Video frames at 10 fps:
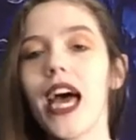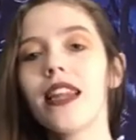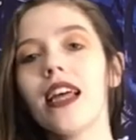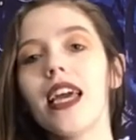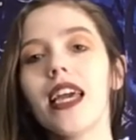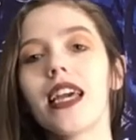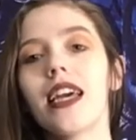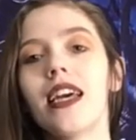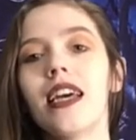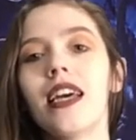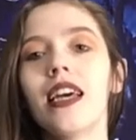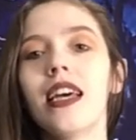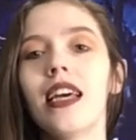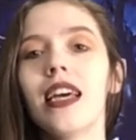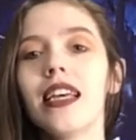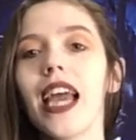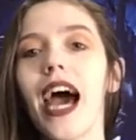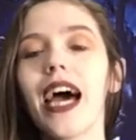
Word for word: and yeah,